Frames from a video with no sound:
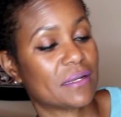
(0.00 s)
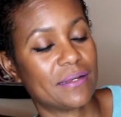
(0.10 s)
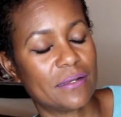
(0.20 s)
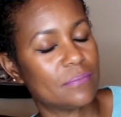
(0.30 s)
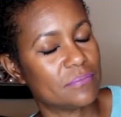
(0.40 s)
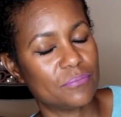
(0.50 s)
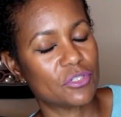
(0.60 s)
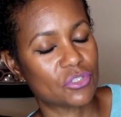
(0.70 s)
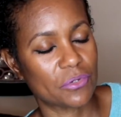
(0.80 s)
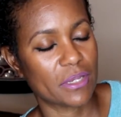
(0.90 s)
I'm
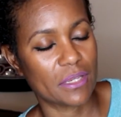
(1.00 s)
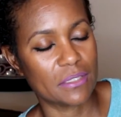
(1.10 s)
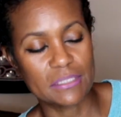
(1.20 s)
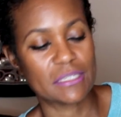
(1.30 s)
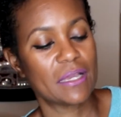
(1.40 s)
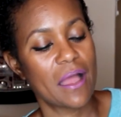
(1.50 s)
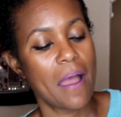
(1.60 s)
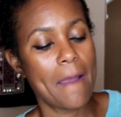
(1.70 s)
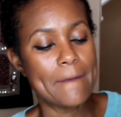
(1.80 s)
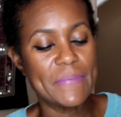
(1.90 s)
butchering it,
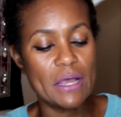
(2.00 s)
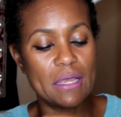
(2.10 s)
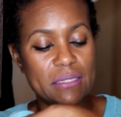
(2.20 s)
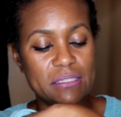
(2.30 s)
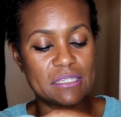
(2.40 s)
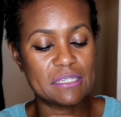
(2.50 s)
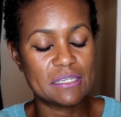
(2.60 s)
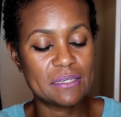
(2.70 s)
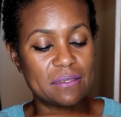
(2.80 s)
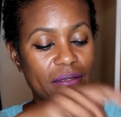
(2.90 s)
but
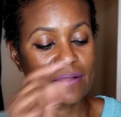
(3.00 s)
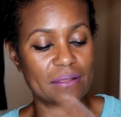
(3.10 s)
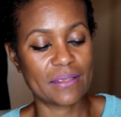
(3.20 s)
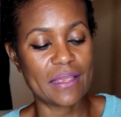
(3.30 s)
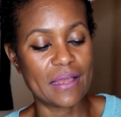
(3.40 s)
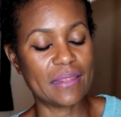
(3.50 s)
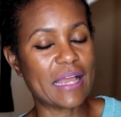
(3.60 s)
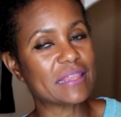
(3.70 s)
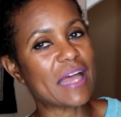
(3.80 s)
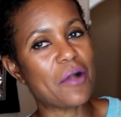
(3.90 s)
yeah, I
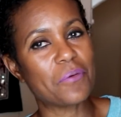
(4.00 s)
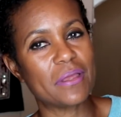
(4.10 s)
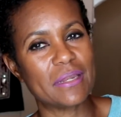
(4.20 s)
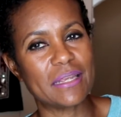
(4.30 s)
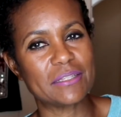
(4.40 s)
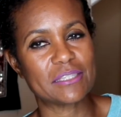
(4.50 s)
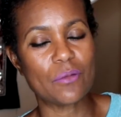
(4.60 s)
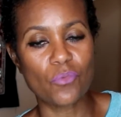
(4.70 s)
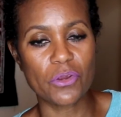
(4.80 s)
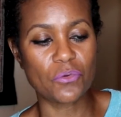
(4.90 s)
like that one. In
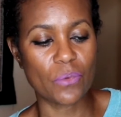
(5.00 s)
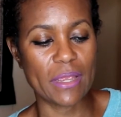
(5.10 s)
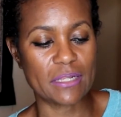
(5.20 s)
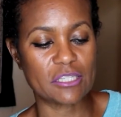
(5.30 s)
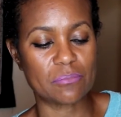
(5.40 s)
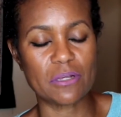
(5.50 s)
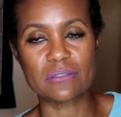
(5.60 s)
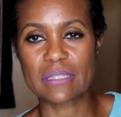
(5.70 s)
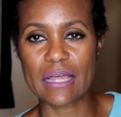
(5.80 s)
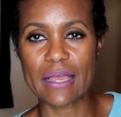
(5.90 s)
some weird way, it
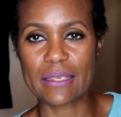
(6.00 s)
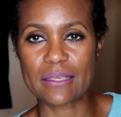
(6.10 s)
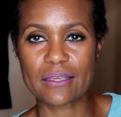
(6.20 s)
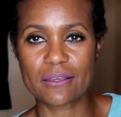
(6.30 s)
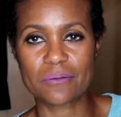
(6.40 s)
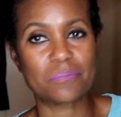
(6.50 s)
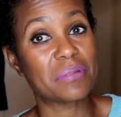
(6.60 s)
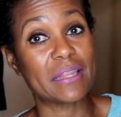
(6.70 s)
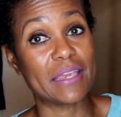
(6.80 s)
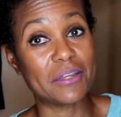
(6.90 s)
smells like
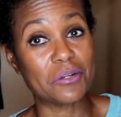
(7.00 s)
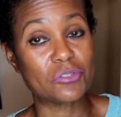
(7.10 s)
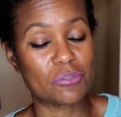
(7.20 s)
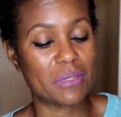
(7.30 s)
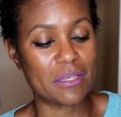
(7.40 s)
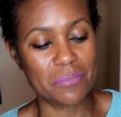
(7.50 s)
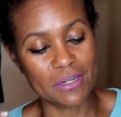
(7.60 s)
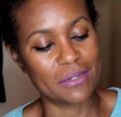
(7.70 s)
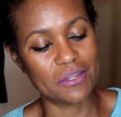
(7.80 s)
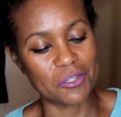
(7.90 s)
Play-Doh to me,
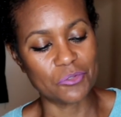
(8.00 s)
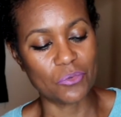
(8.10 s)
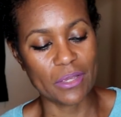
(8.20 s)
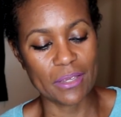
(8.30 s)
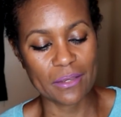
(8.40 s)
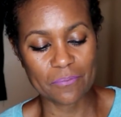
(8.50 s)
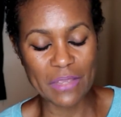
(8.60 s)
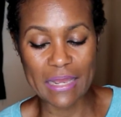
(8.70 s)
but in a good way.